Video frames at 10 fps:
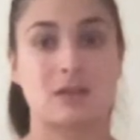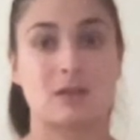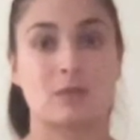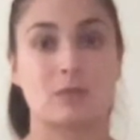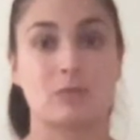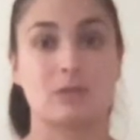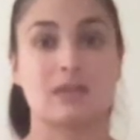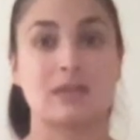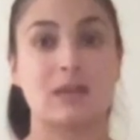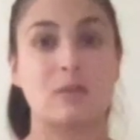We're
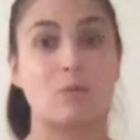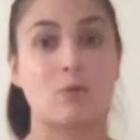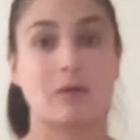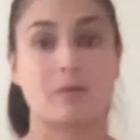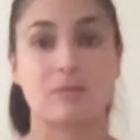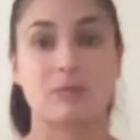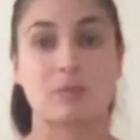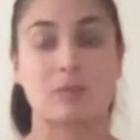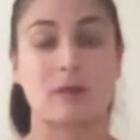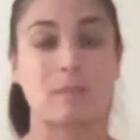bringing that warmth, we're
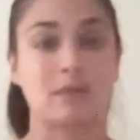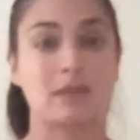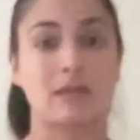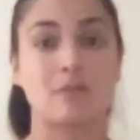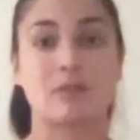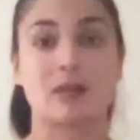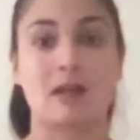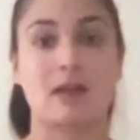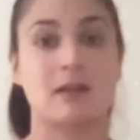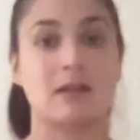pumping that
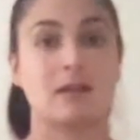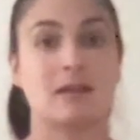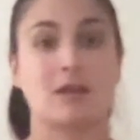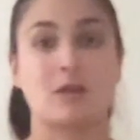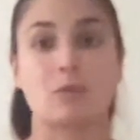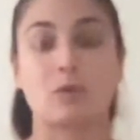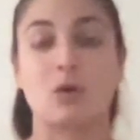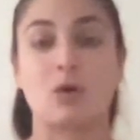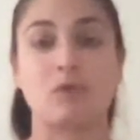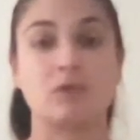blood, we're
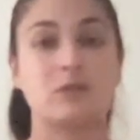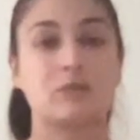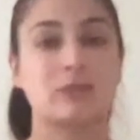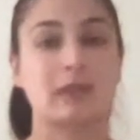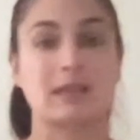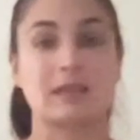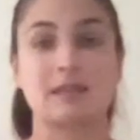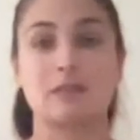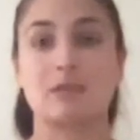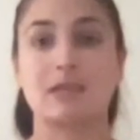hopefully creating a
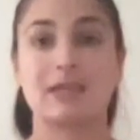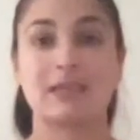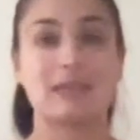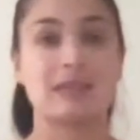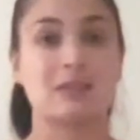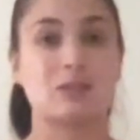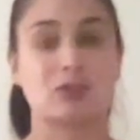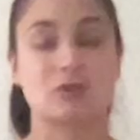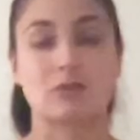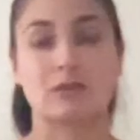little bit of heat
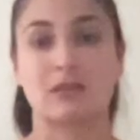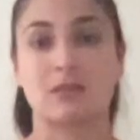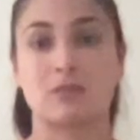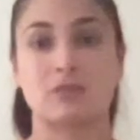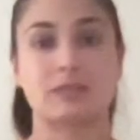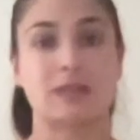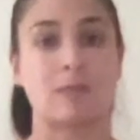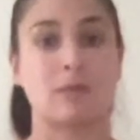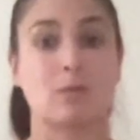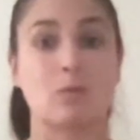internally, which is
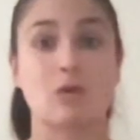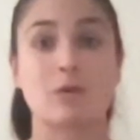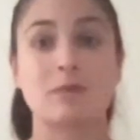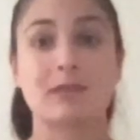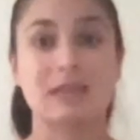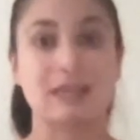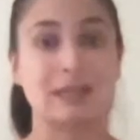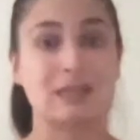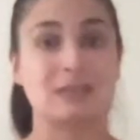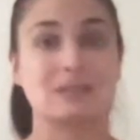helping warm the
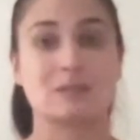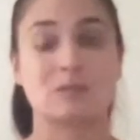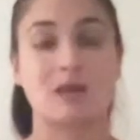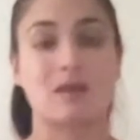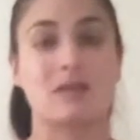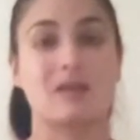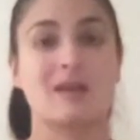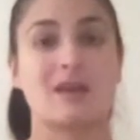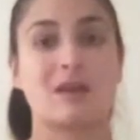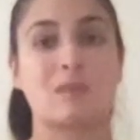kidneys as well,
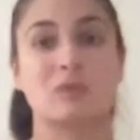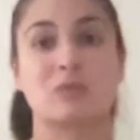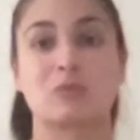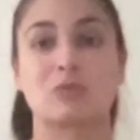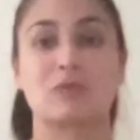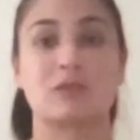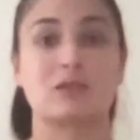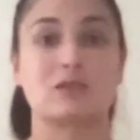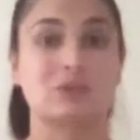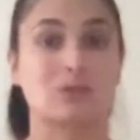and we're improving our
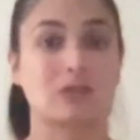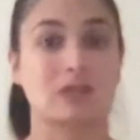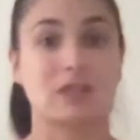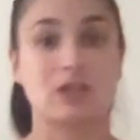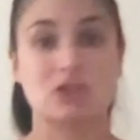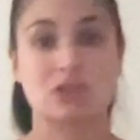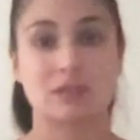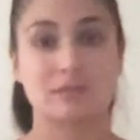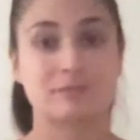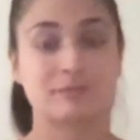circulation,